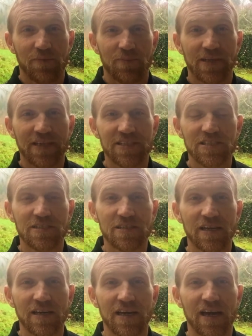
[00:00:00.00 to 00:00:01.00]
Because
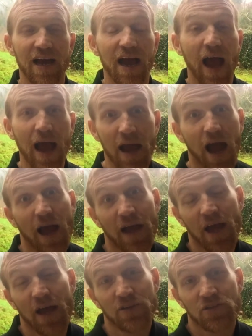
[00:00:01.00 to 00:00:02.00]

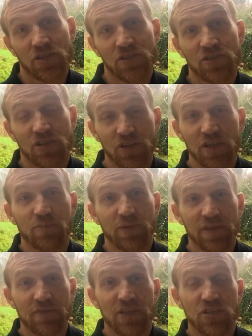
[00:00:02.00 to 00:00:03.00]
I sincerely
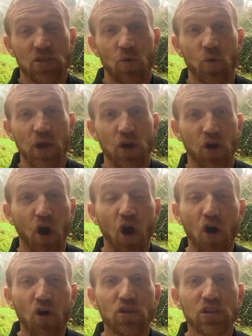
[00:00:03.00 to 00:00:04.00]
believe this, that we are
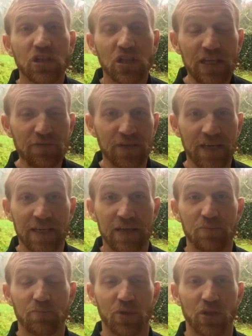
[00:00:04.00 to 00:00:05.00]
all living
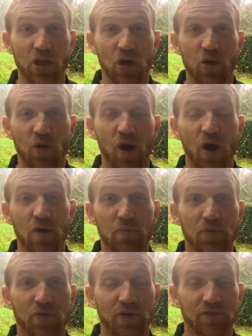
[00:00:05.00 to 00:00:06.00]
below our
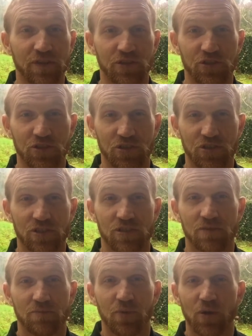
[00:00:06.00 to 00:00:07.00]
privileges,
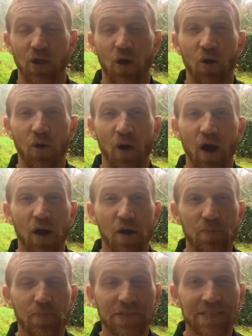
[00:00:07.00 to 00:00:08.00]
below
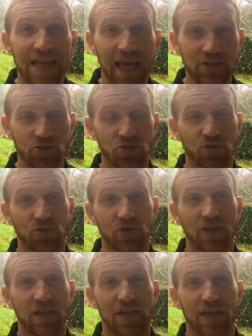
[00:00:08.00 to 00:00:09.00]
our potential,
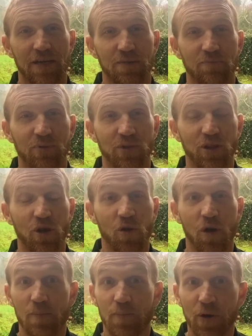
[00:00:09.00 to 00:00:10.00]
below
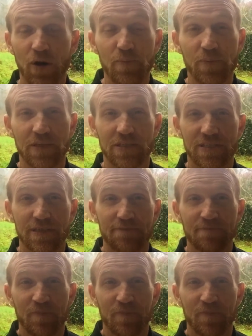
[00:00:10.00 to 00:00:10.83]
our purpose.